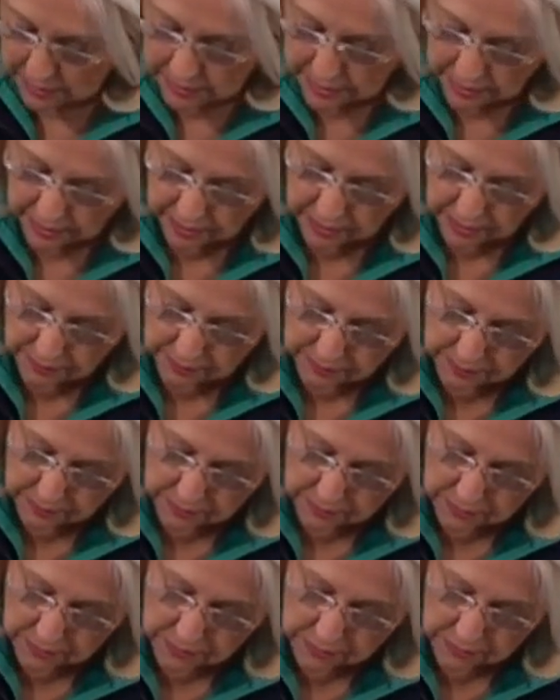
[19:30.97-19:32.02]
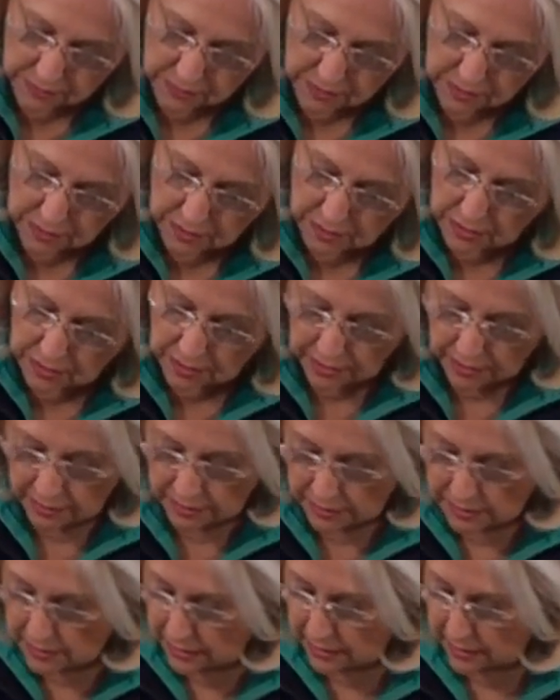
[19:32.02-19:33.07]
see. And
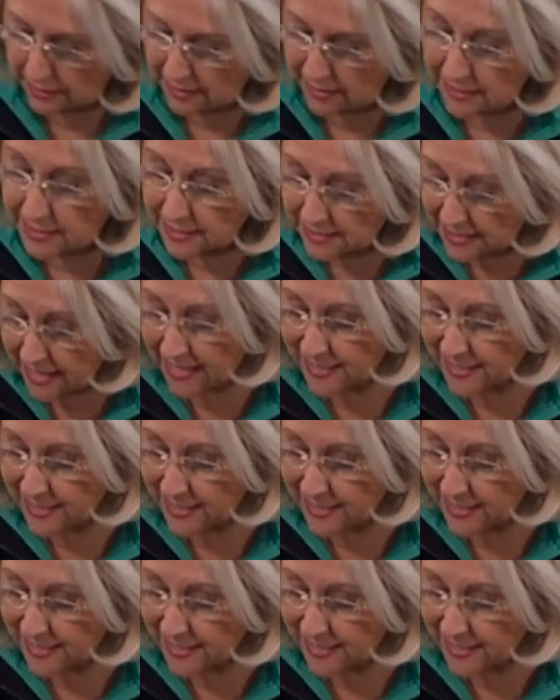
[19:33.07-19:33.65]
this